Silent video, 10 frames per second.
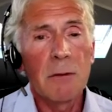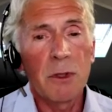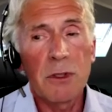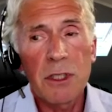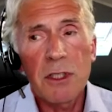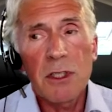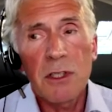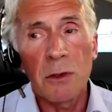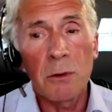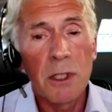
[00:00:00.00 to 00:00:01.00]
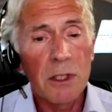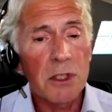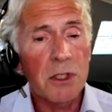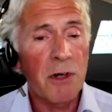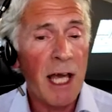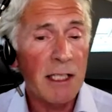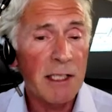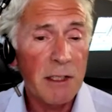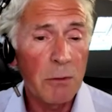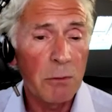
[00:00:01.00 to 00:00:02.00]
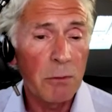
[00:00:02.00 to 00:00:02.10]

but just to stress,